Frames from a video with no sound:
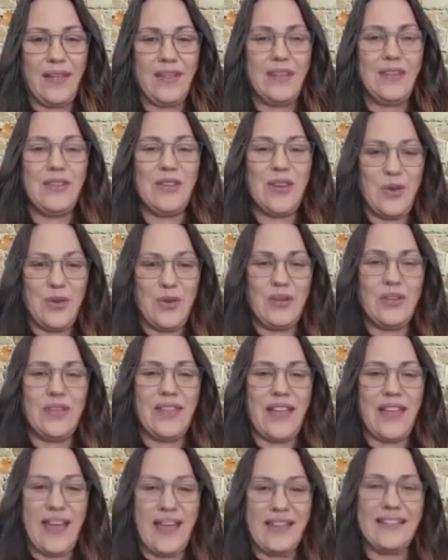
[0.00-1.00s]
can go to
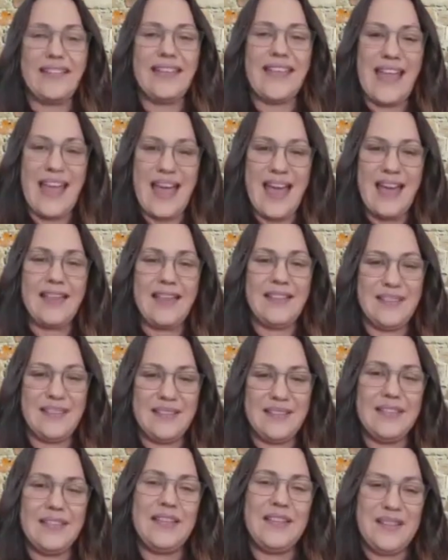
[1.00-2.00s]
that. Yeah.
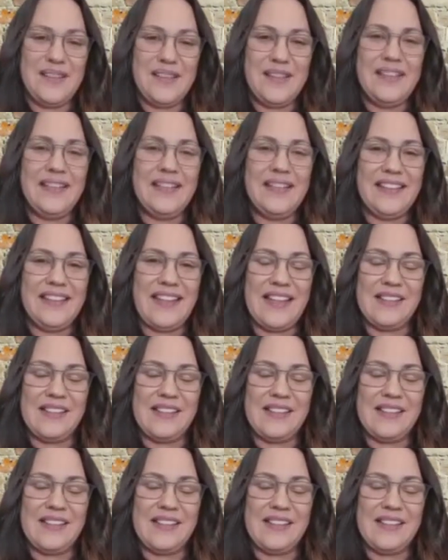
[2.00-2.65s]
That's